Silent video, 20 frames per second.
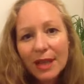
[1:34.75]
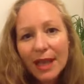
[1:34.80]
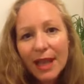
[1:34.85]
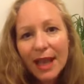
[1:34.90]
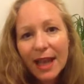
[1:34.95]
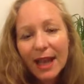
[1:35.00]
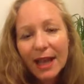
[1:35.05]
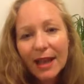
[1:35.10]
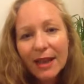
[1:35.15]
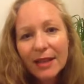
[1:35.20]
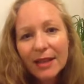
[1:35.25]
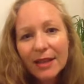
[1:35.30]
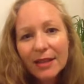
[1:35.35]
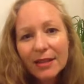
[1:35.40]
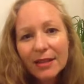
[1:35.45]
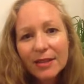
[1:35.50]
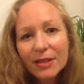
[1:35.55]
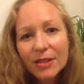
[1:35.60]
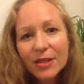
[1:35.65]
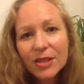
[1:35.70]
And
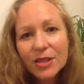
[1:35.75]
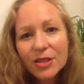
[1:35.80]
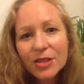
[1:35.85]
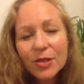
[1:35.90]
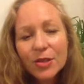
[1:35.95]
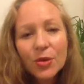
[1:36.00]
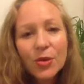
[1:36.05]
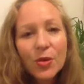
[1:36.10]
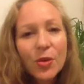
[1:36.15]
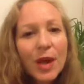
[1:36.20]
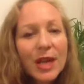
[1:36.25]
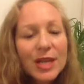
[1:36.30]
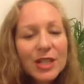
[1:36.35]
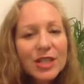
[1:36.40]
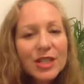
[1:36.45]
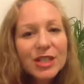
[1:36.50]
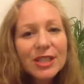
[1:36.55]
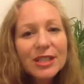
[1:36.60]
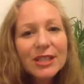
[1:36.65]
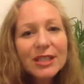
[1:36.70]
there's no
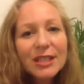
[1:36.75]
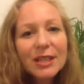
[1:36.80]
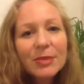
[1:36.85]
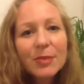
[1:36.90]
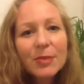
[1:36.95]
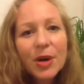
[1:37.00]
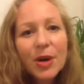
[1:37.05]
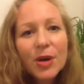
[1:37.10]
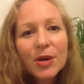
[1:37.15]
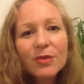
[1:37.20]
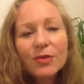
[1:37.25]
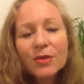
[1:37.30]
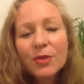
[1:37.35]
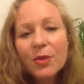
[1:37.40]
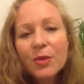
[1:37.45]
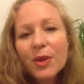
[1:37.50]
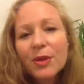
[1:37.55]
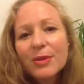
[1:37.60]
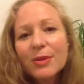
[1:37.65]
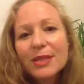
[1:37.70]
question that part of the
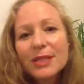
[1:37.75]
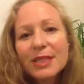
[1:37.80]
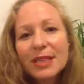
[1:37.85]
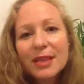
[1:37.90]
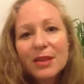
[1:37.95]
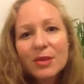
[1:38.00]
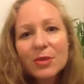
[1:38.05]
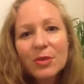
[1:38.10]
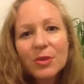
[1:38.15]
way we see the